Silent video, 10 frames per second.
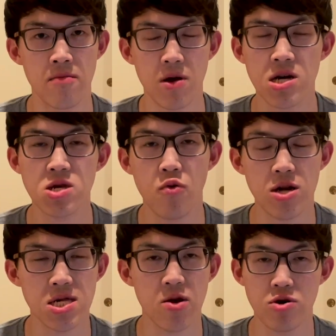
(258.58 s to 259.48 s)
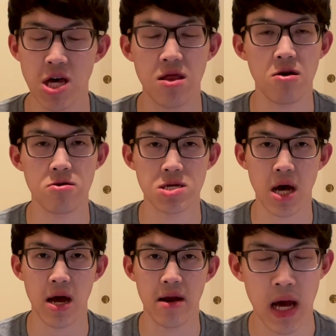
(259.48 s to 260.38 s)
because you want to see what's on the other
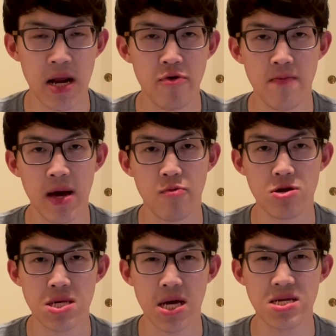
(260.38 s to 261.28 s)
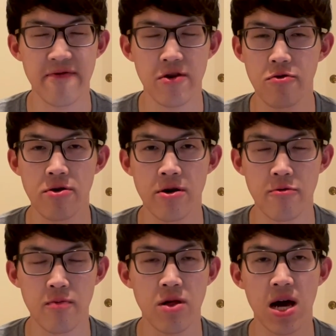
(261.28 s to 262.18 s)
side. And it would make more sense if you were
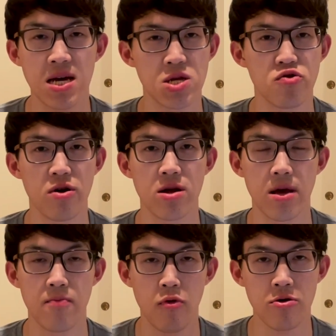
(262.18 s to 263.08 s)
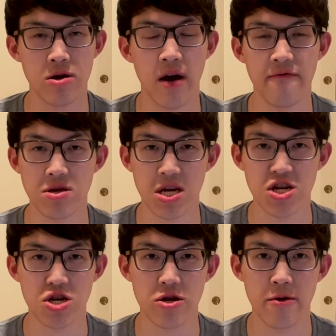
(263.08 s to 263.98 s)
replying to an important
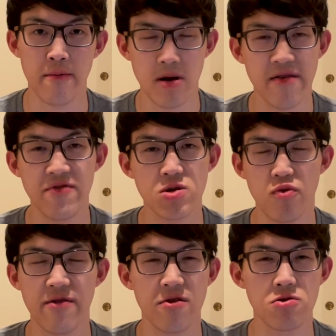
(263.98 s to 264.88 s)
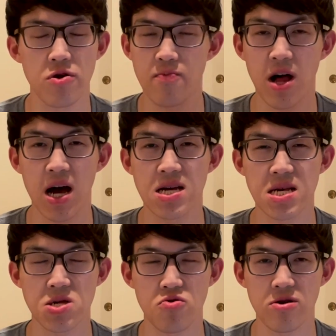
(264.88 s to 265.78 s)
conversation. But if it's one of those replies
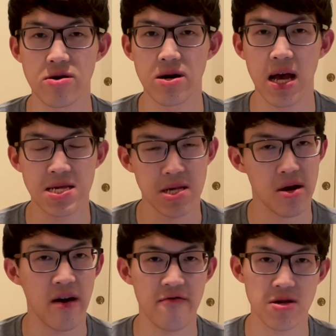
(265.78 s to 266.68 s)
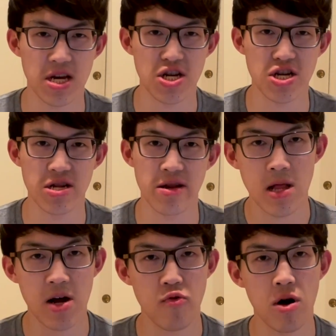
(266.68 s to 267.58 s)
that sort of ends the conversation,
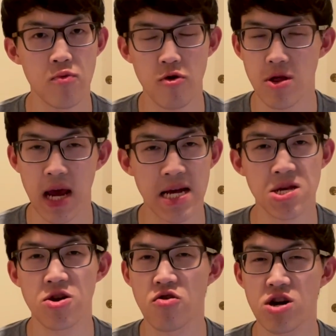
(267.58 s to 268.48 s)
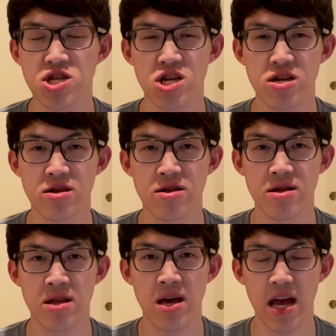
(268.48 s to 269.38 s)
like one where they answer your question
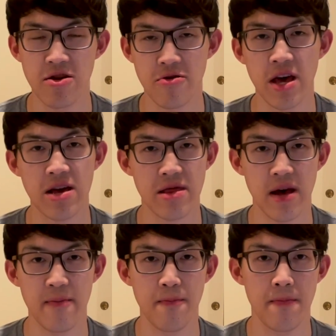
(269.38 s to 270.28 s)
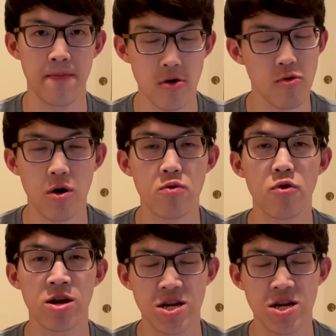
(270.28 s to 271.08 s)
and you thank them, or one where you